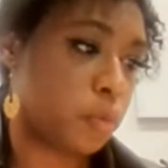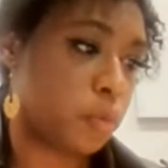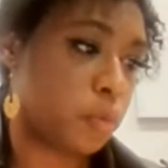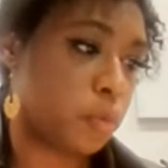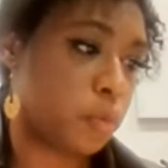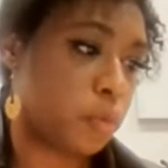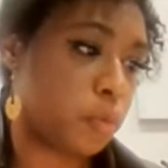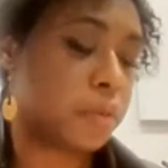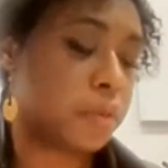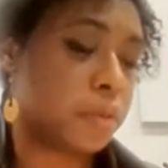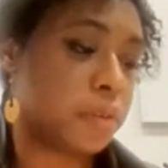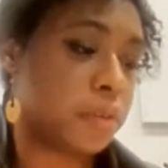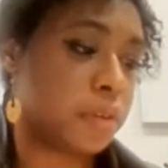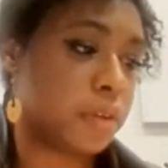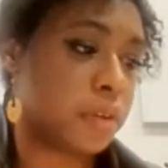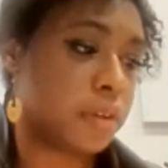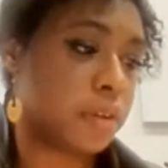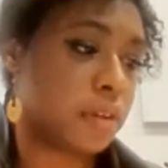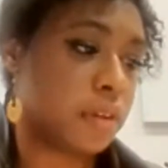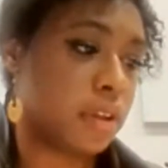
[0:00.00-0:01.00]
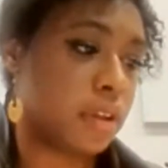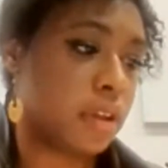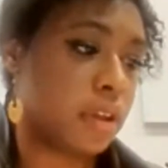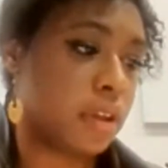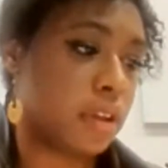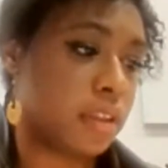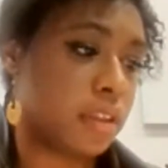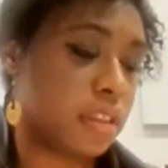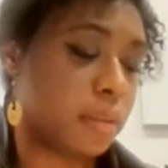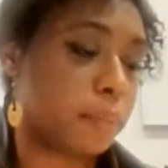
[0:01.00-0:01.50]
We balloon,
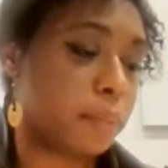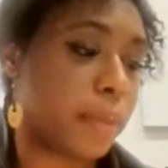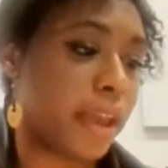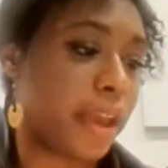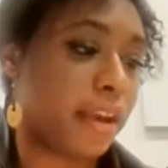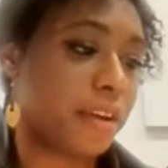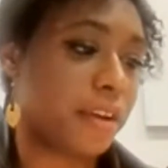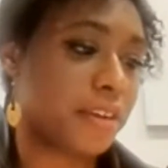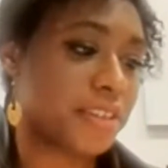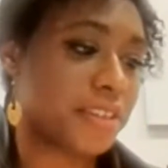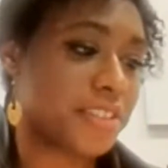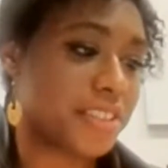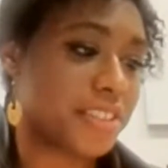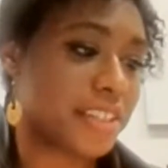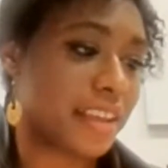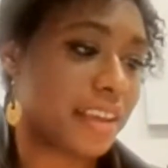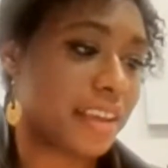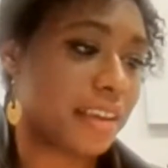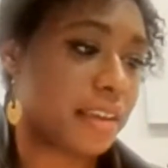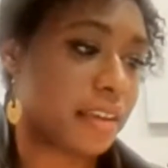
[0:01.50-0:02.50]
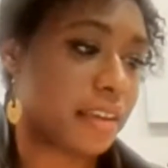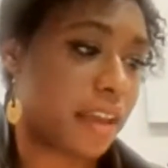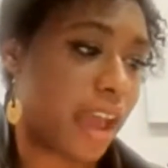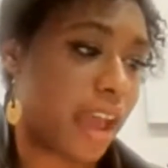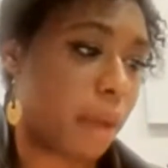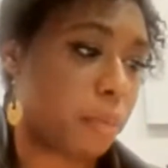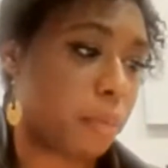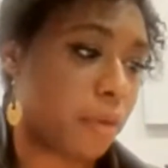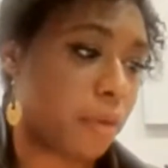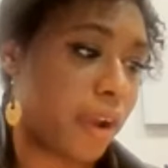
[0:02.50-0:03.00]
bears sing
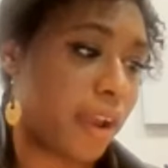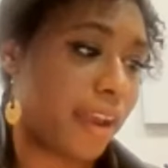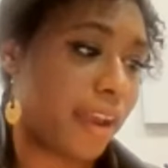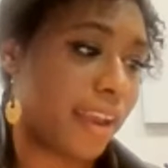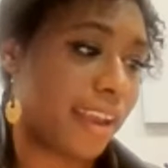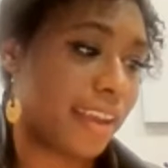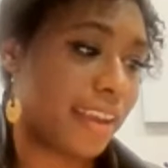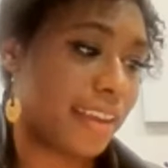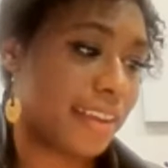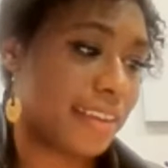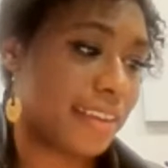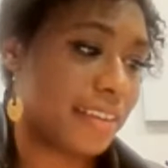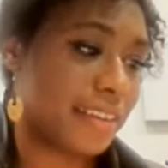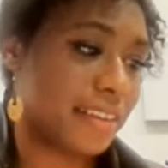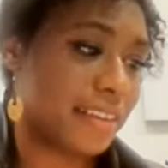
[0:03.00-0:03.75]
cabaret.